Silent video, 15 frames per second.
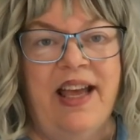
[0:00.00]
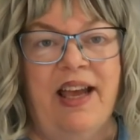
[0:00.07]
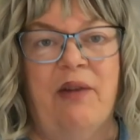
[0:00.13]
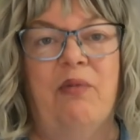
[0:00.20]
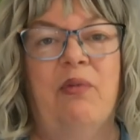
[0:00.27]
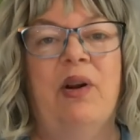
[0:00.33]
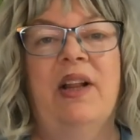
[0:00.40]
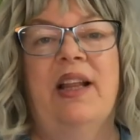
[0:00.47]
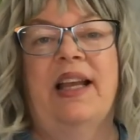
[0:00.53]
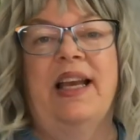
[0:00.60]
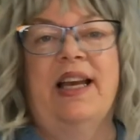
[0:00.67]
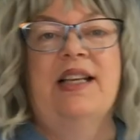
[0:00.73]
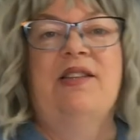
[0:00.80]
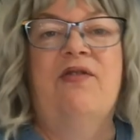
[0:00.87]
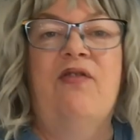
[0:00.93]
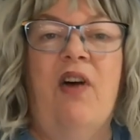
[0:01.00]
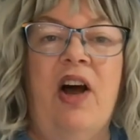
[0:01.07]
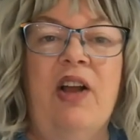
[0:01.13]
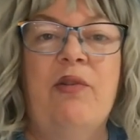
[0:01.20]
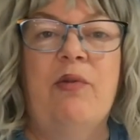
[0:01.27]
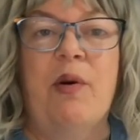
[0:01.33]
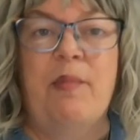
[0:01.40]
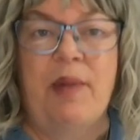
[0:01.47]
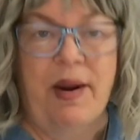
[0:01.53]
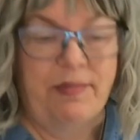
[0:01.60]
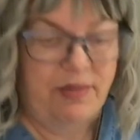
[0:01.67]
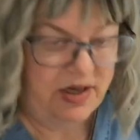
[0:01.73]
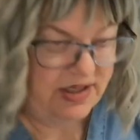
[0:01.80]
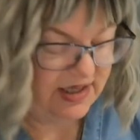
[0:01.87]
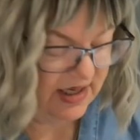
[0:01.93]
It really is fond
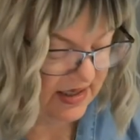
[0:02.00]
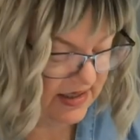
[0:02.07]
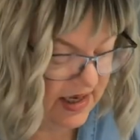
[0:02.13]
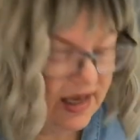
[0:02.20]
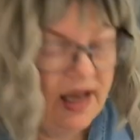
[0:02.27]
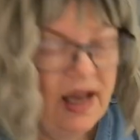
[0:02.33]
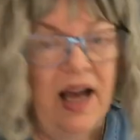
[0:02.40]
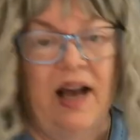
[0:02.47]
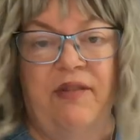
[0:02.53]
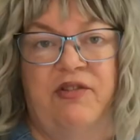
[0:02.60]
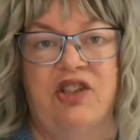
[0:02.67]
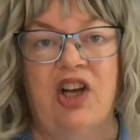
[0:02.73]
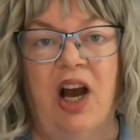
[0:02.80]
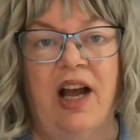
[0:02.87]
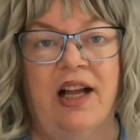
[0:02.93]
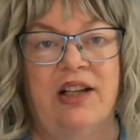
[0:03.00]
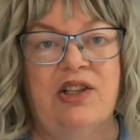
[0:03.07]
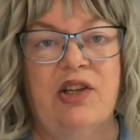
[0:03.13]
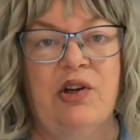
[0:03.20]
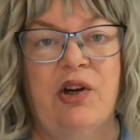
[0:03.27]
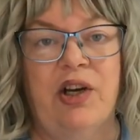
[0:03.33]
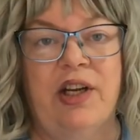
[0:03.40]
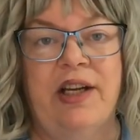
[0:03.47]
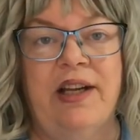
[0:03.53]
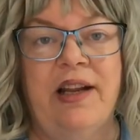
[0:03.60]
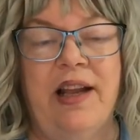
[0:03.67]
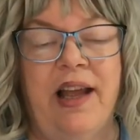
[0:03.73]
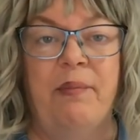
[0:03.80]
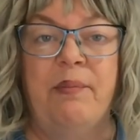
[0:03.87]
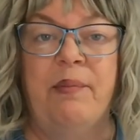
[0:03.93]
remembrances of childhood
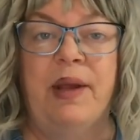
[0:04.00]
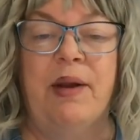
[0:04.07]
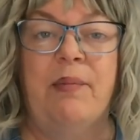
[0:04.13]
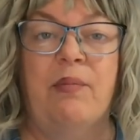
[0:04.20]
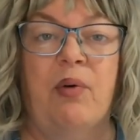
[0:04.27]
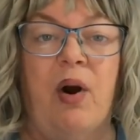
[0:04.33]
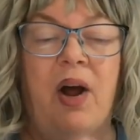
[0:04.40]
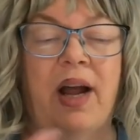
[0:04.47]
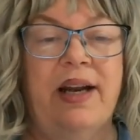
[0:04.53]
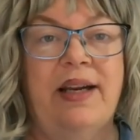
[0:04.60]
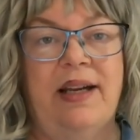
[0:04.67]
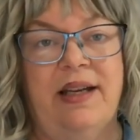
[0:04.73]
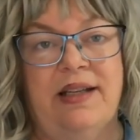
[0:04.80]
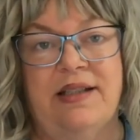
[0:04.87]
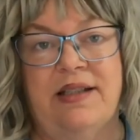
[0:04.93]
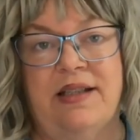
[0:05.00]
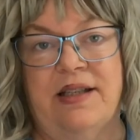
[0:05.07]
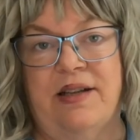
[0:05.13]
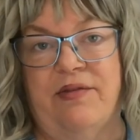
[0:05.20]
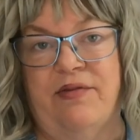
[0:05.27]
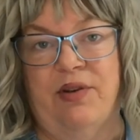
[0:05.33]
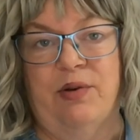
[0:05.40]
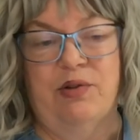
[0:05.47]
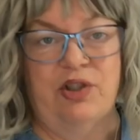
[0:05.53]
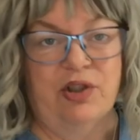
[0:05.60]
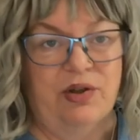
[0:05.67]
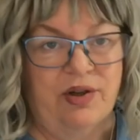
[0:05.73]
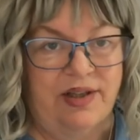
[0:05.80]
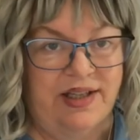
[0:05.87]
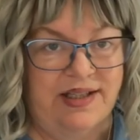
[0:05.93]
being brought into the
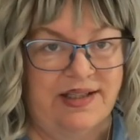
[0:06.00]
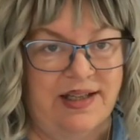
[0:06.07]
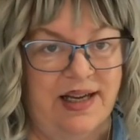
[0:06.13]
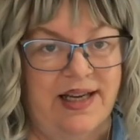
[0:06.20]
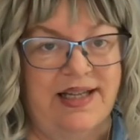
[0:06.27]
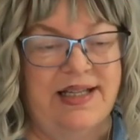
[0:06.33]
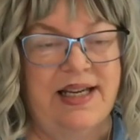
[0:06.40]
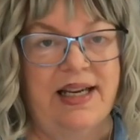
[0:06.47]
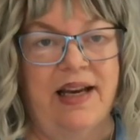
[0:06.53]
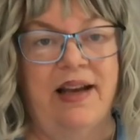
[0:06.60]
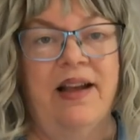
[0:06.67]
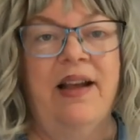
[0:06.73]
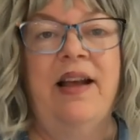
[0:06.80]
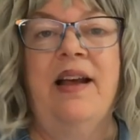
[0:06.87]
future, and this idea